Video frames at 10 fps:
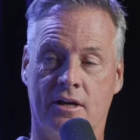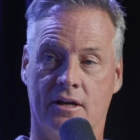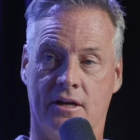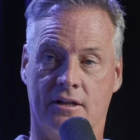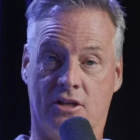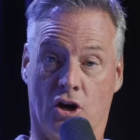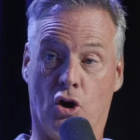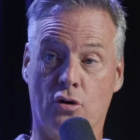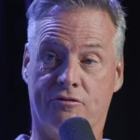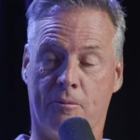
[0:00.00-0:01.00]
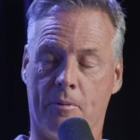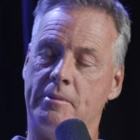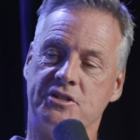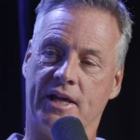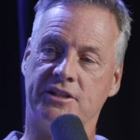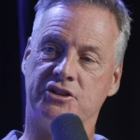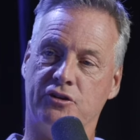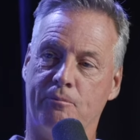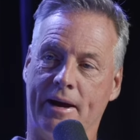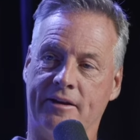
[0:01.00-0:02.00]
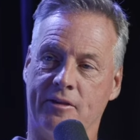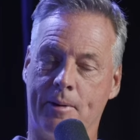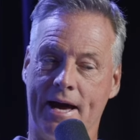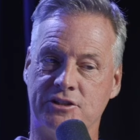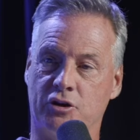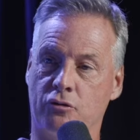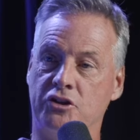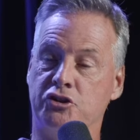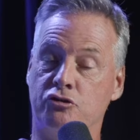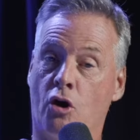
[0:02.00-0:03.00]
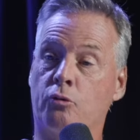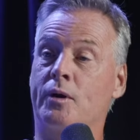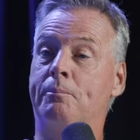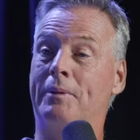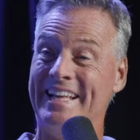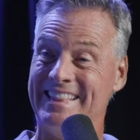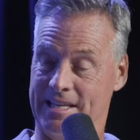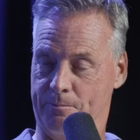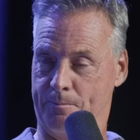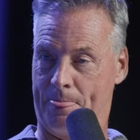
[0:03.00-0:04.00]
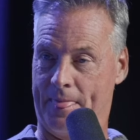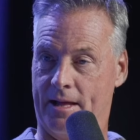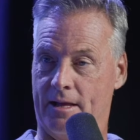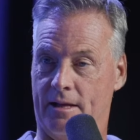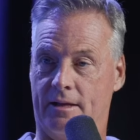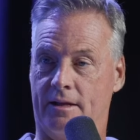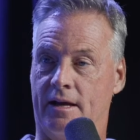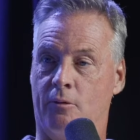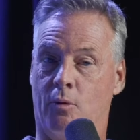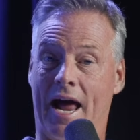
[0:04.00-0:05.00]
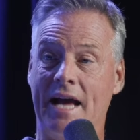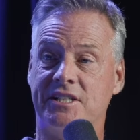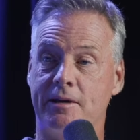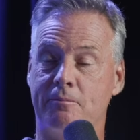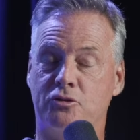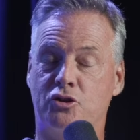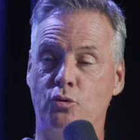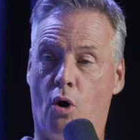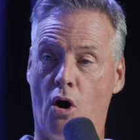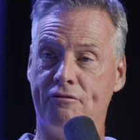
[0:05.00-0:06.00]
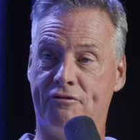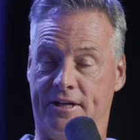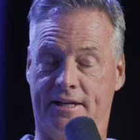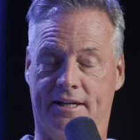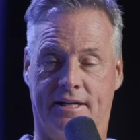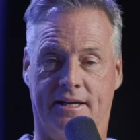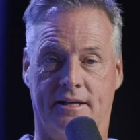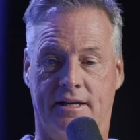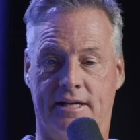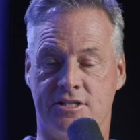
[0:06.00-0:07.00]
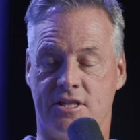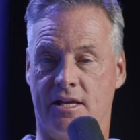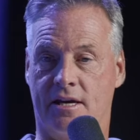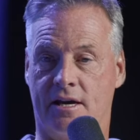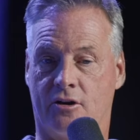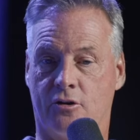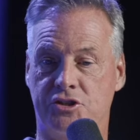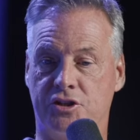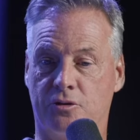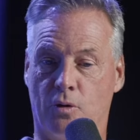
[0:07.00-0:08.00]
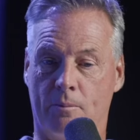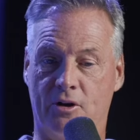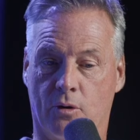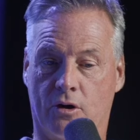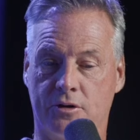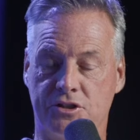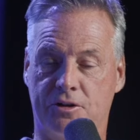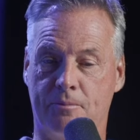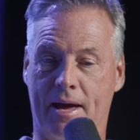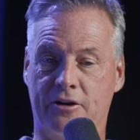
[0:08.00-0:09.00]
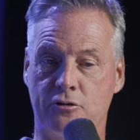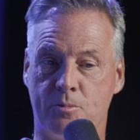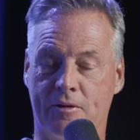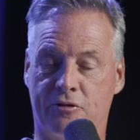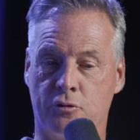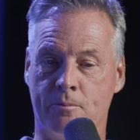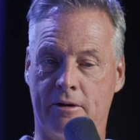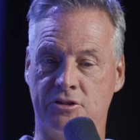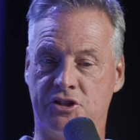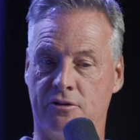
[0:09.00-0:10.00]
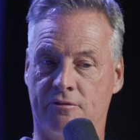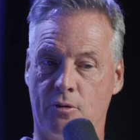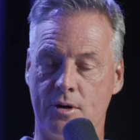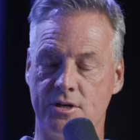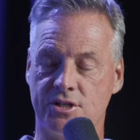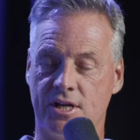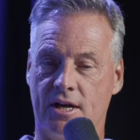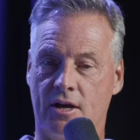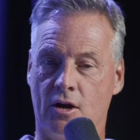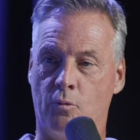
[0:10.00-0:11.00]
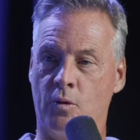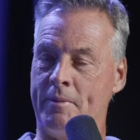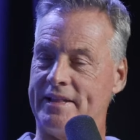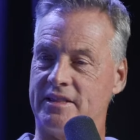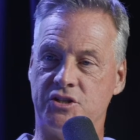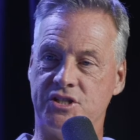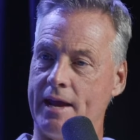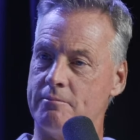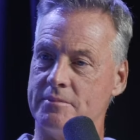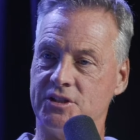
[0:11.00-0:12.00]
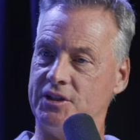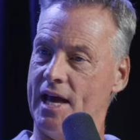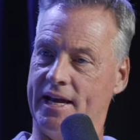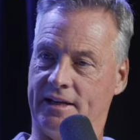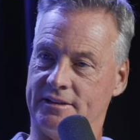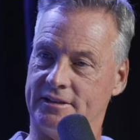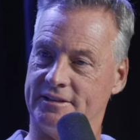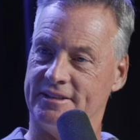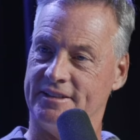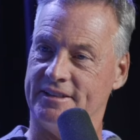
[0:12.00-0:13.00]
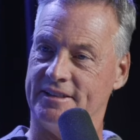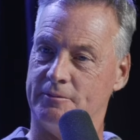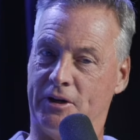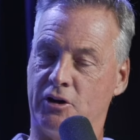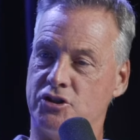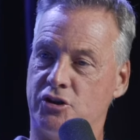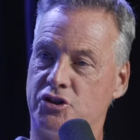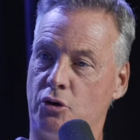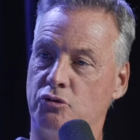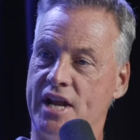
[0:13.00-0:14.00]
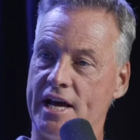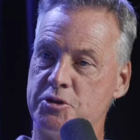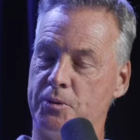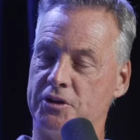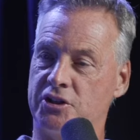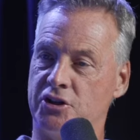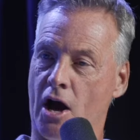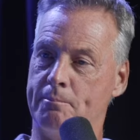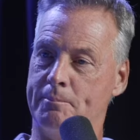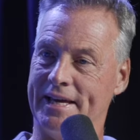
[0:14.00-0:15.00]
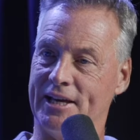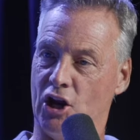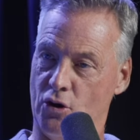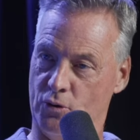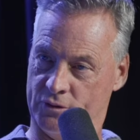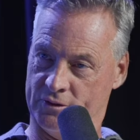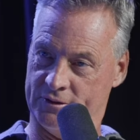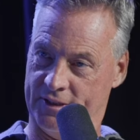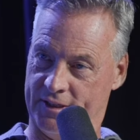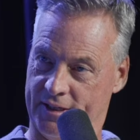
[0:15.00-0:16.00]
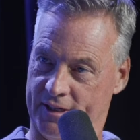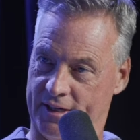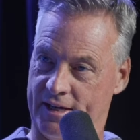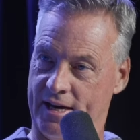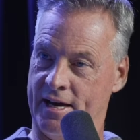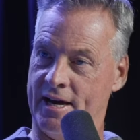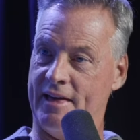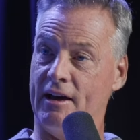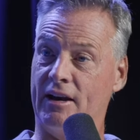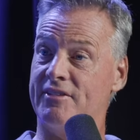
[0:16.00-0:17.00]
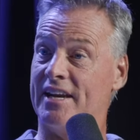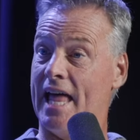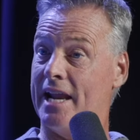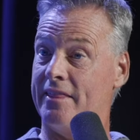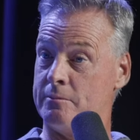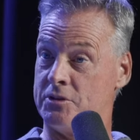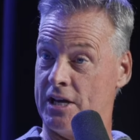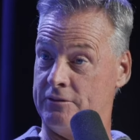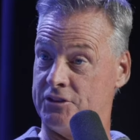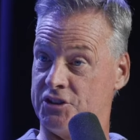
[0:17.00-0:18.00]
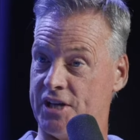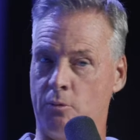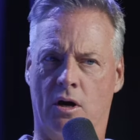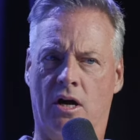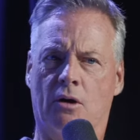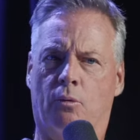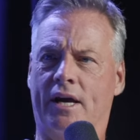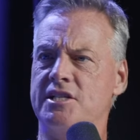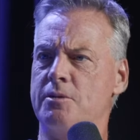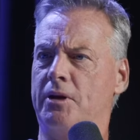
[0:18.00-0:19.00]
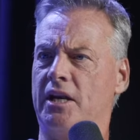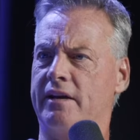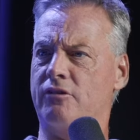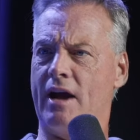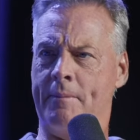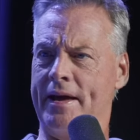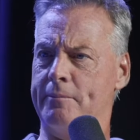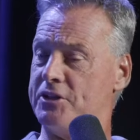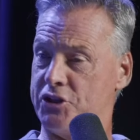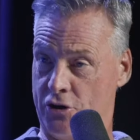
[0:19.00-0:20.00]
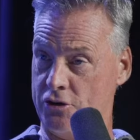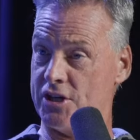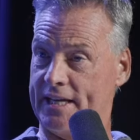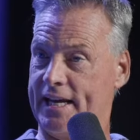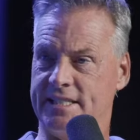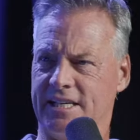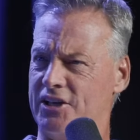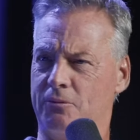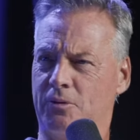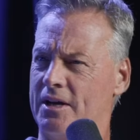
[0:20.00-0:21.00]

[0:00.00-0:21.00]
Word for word: uh, to learn from the mistakes that you've made in the past so that you don't repeat them. Uh, what I see too often is that a, a Christian woman a Christian man who's been through marriage and divorce will make the same mistakes because they're so desperate to not be alone. Uh, and they'll even lie to themselves and say, "Well, well, he's a believer. I met him at church." Like they said, no,